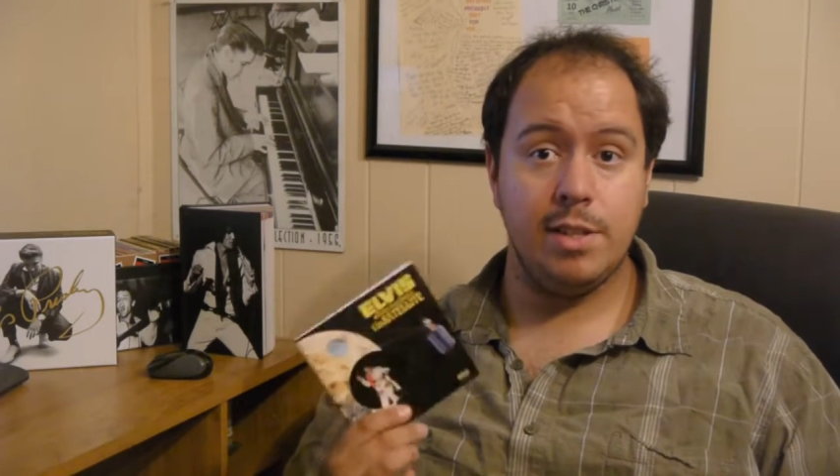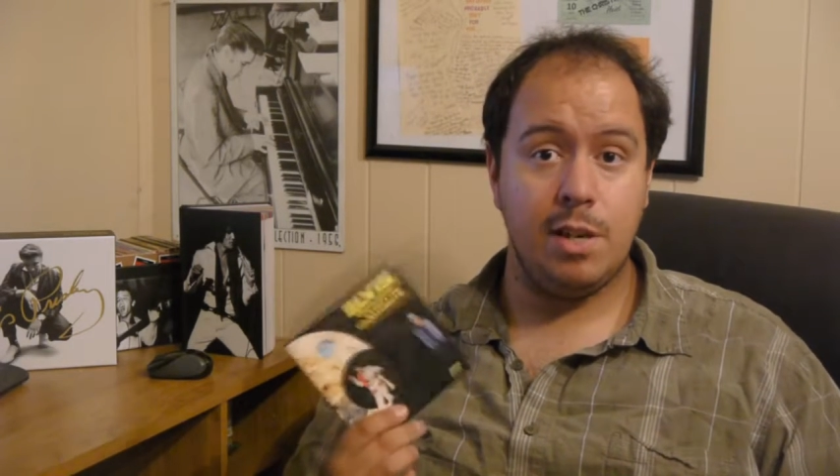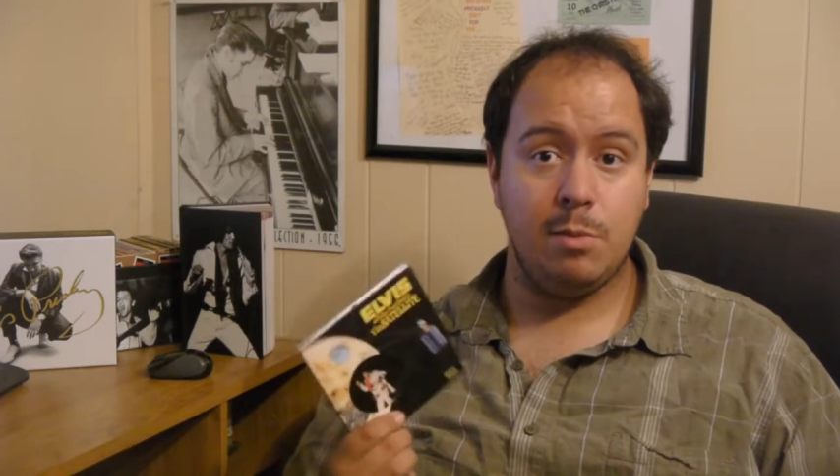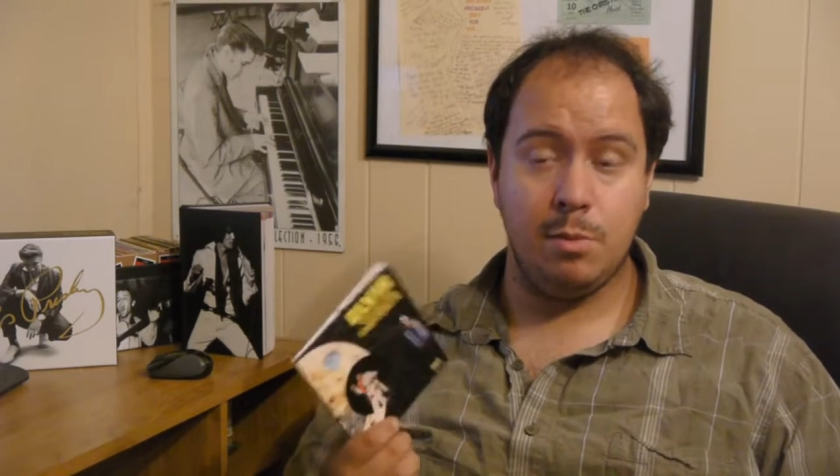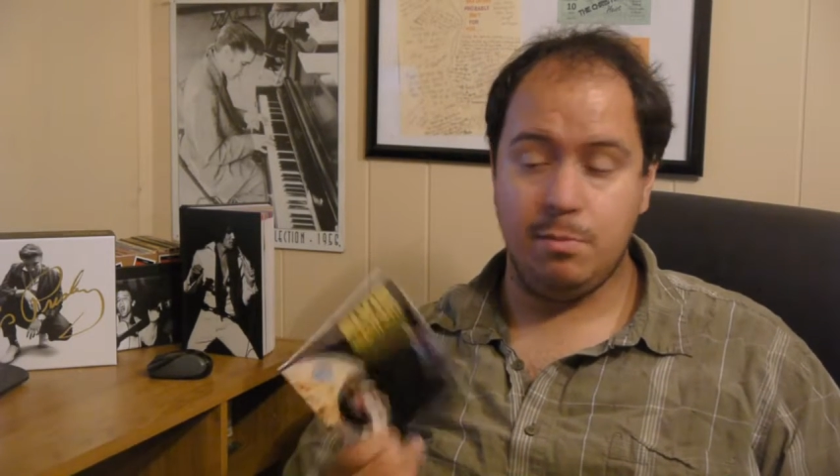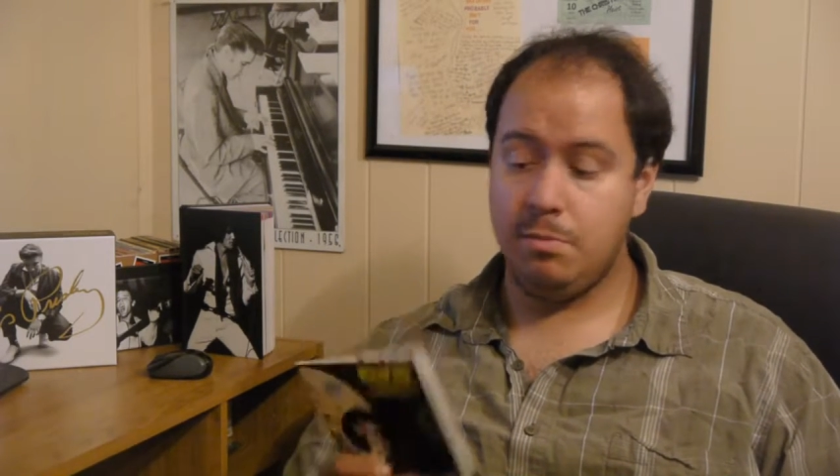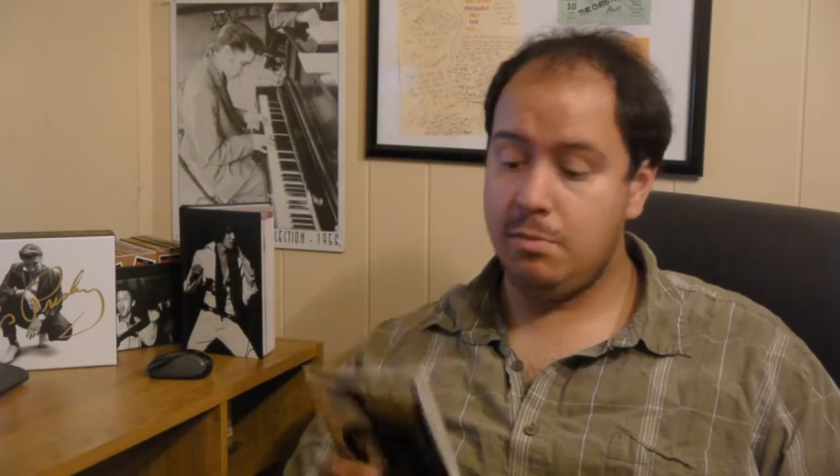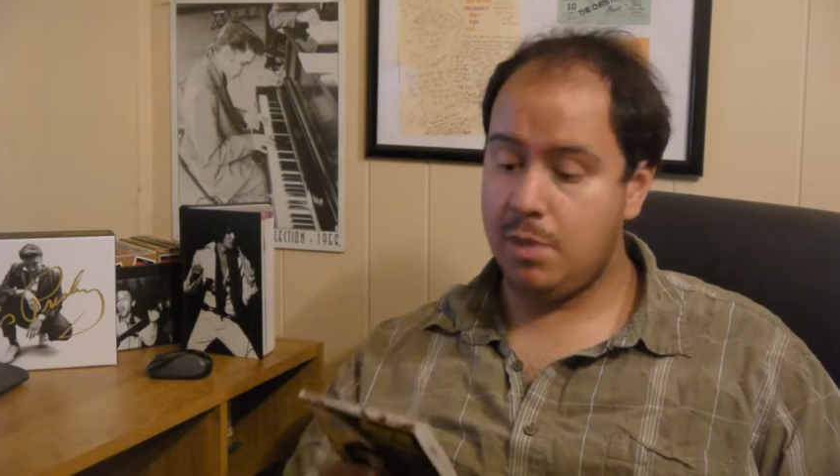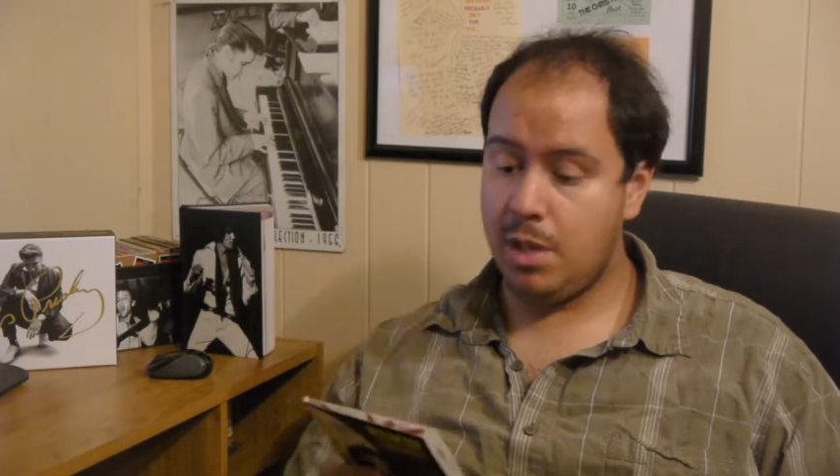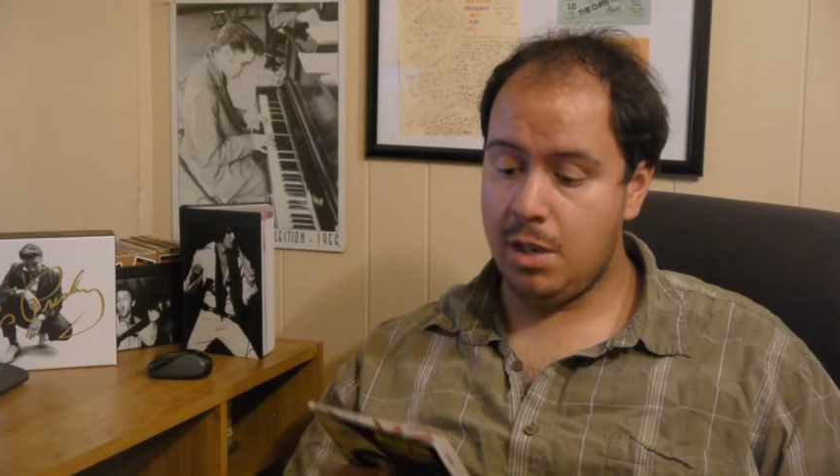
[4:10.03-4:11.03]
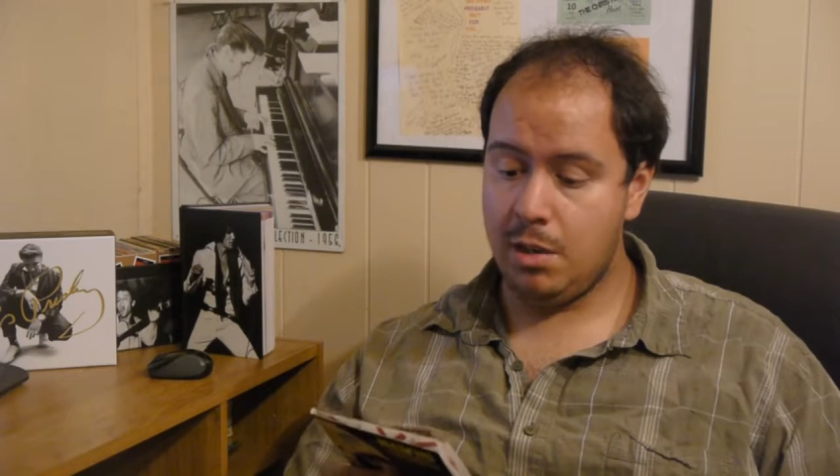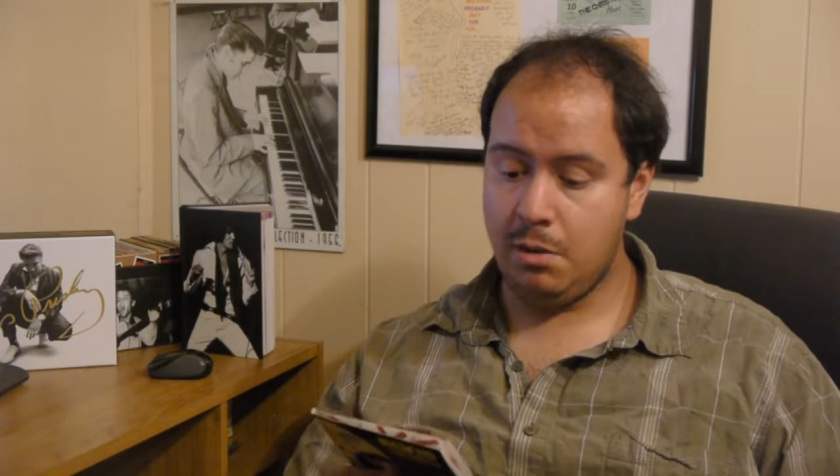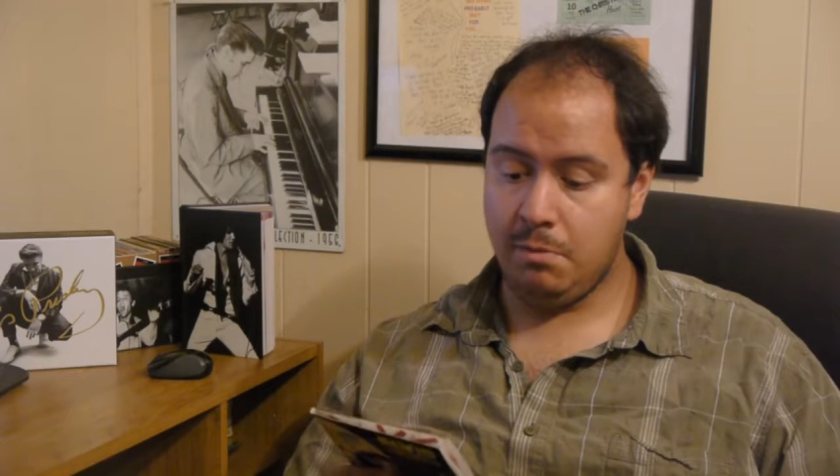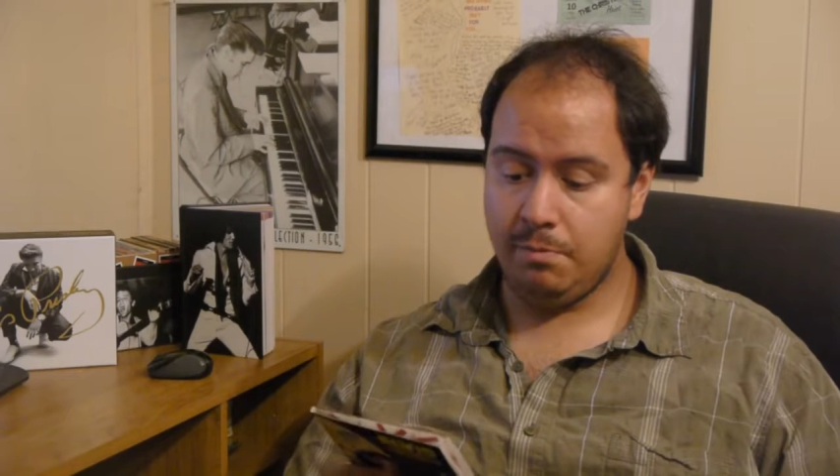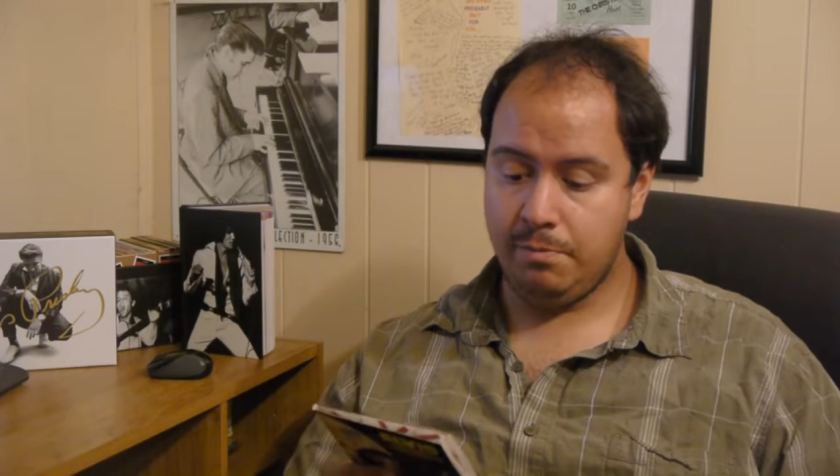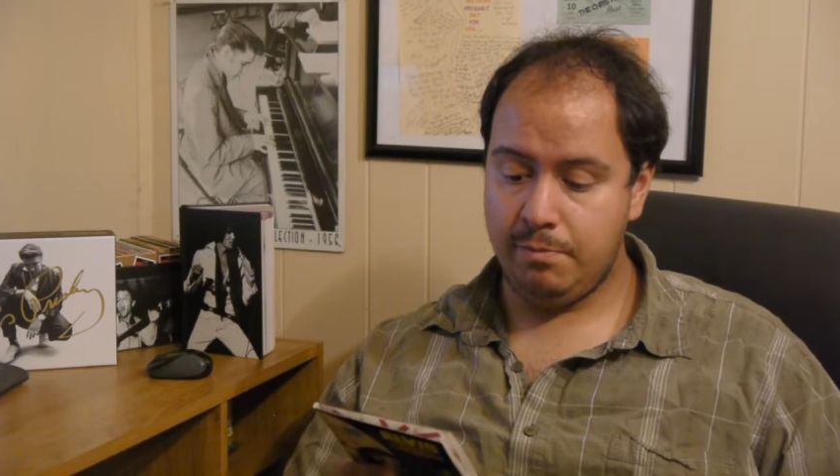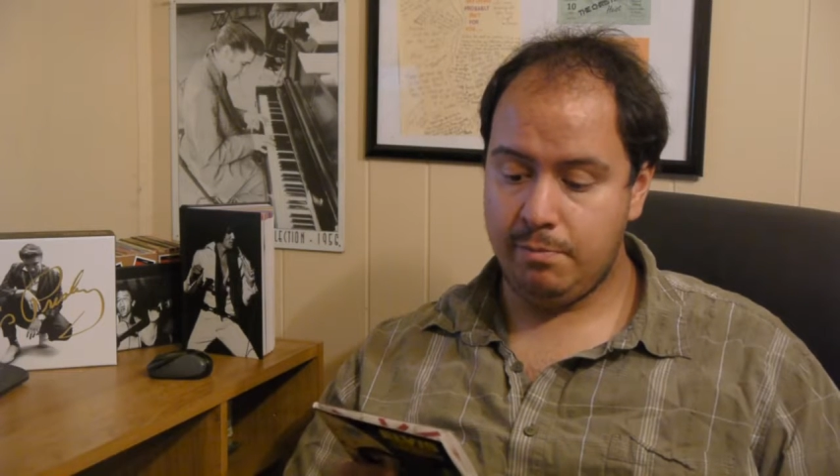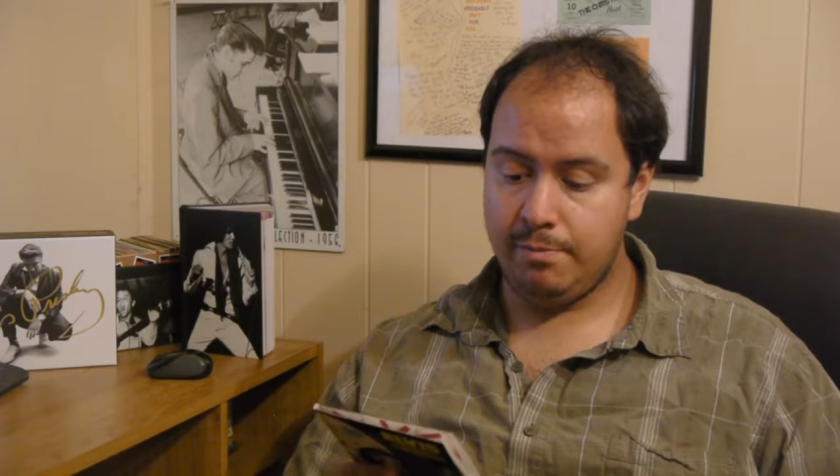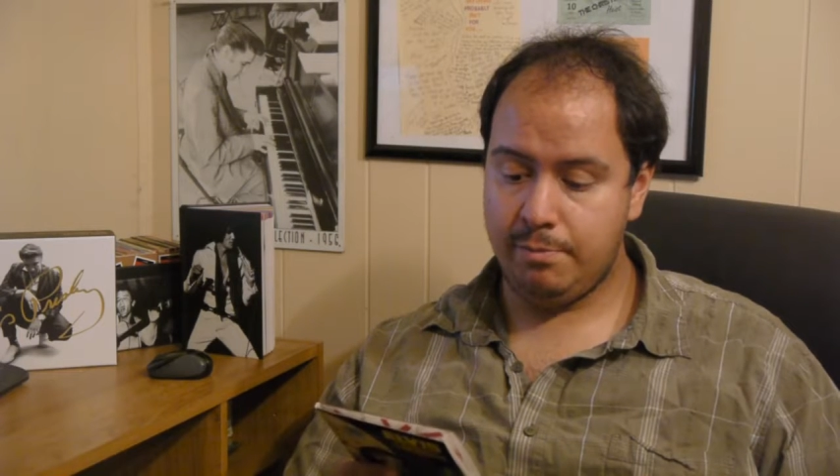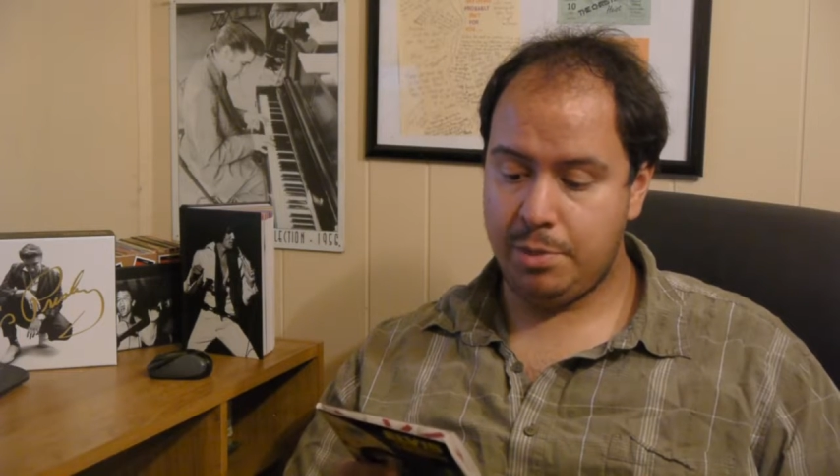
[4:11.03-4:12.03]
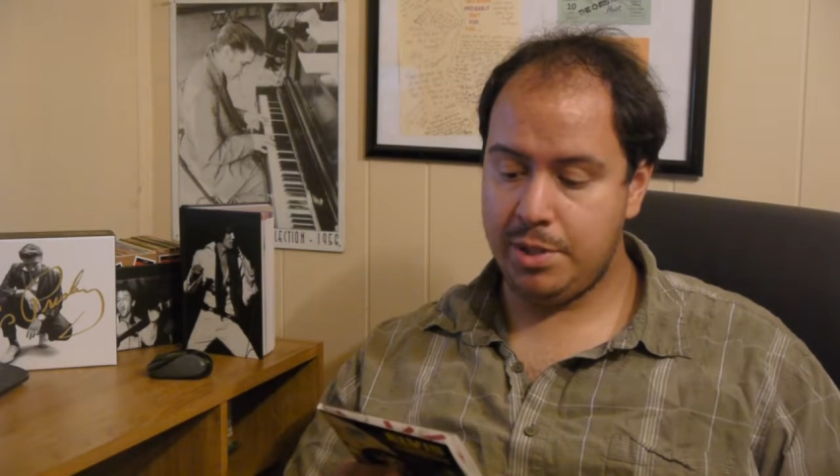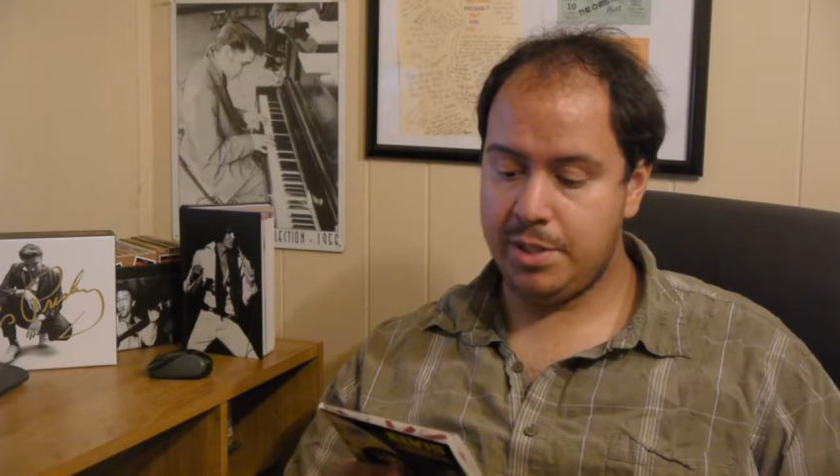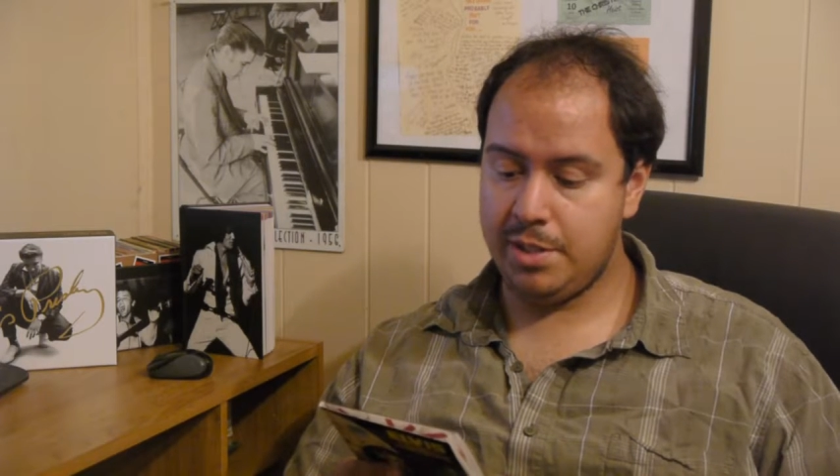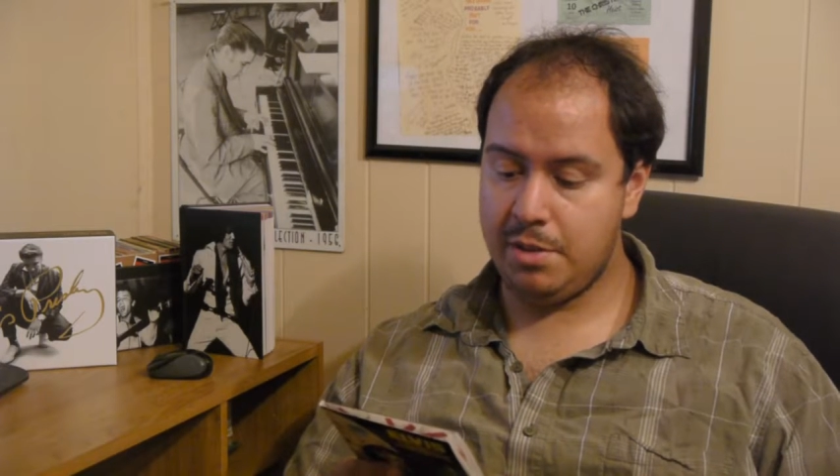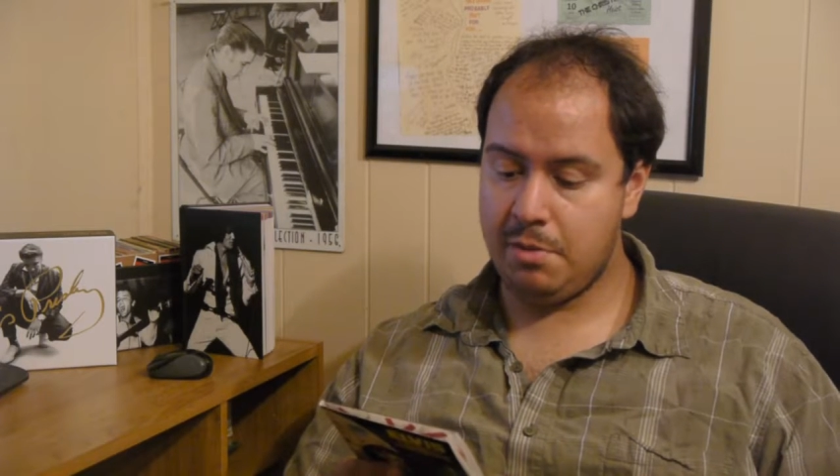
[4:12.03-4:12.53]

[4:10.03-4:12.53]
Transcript: album, but